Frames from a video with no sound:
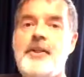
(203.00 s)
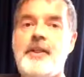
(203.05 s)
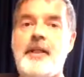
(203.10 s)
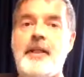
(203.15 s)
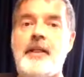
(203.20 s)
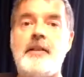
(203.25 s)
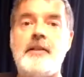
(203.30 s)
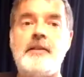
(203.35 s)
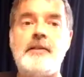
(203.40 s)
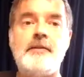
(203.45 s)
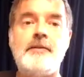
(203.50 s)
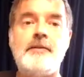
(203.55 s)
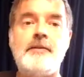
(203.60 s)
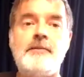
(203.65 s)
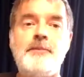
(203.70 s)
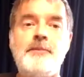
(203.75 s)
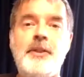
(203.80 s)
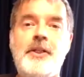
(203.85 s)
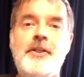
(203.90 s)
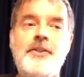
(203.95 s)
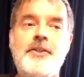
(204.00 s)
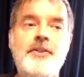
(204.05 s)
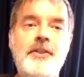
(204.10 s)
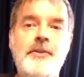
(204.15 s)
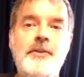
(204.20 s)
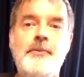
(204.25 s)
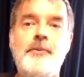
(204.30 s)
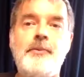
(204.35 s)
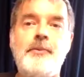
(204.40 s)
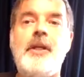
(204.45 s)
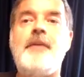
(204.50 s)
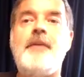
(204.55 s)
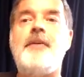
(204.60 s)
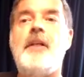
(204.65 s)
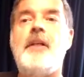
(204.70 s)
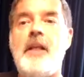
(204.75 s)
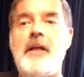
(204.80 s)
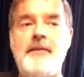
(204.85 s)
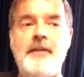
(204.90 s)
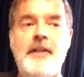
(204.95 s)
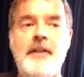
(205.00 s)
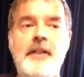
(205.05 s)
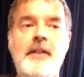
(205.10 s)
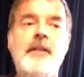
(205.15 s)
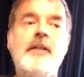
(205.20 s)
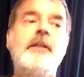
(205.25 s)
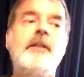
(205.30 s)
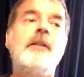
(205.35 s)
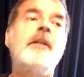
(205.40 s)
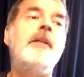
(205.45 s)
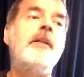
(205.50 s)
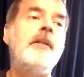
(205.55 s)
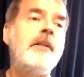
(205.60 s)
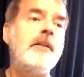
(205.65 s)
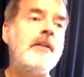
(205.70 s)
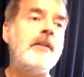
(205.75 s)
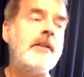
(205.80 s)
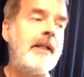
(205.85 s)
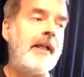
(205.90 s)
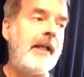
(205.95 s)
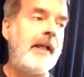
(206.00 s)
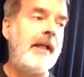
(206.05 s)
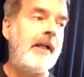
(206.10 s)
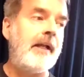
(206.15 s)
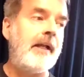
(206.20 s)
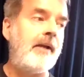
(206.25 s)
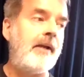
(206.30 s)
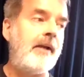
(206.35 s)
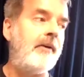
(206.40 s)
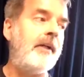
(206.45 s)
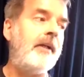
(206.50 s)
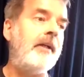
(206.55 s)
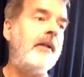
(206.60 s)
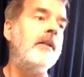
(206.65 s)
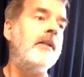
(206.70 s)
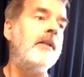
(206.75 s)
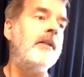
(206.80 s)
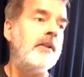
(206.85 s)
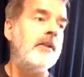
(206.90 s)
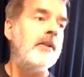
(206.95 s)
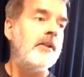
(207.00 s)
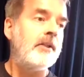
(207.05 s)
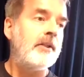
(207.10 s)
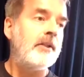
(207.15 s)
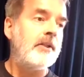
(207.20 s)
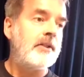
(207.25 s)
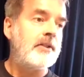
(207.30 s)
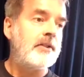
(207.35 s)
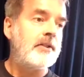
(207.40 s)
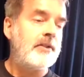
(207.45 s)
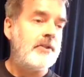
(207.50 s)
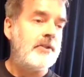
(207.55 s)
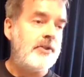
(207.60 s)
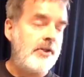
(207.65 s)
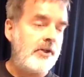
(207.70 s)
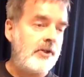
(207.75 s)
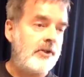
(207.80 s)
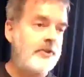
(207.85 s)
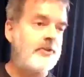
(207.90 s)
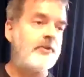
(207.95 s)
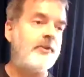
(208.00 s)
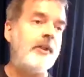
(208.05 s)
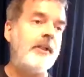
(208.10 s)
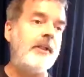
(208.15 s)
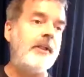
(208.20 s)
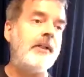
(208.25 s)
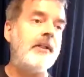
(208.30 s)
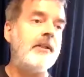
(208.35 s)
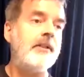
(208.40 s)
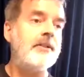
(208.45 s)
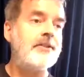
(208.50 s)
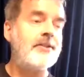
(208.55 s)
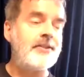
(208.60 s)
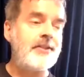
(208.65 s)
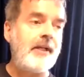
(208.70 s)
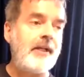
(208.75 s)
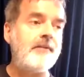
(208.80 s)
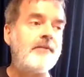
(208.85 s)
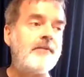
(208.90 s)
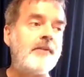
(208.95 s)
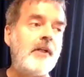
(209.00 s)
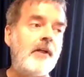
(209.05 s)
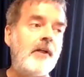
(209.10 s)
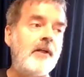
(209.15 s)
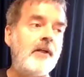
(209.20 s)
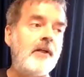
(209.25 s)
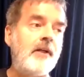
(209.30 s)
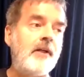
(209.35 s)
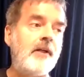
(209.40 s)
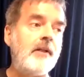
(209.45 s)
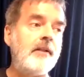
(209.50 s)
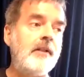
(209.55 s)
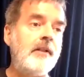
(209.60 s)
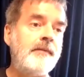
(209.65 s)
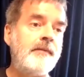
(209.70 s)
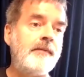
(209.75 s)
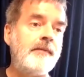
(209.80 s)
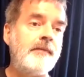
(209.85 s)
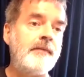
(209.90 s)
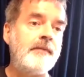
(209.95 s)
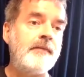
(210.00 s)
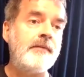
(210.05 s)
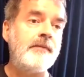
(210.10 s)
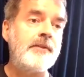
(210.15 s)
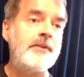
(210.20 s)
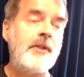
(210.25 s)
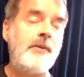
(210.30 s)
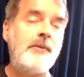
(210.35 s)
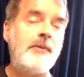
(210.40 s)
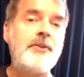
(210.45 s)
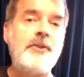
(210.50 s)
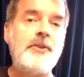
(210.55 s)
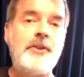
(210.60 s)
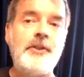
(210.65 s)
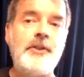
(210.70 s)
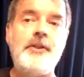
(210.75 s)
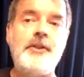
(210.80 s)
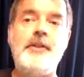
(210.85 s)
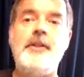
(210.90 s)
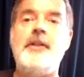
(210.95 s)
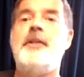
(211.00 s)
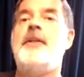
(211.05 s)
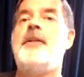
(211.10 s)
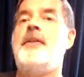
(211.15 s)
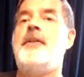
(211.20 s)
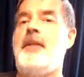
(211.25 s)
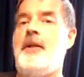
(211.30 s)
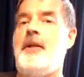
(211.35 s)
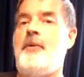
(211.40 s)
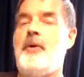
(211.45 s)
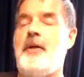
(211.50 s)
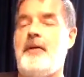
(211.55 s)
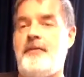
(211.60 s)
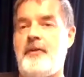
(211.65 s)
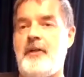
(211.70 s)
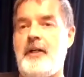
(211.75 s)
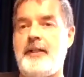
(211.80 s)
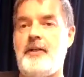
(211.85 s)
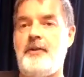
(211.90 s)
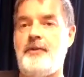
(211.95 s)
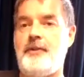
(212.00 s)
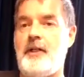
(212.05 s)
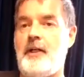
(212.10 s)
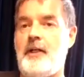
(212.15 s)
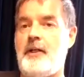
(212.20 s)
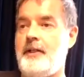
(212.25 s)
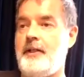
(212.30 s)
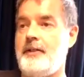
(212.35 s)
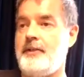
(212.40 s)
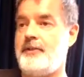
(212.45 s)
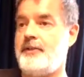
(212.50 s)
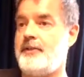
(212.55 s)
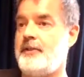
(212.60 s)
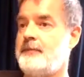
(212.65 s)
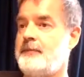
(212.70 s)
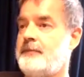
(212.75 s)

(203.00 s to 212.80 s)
thing, because we have a loving, caring, nurturing, safe God. So it's good that wherever I go, God is.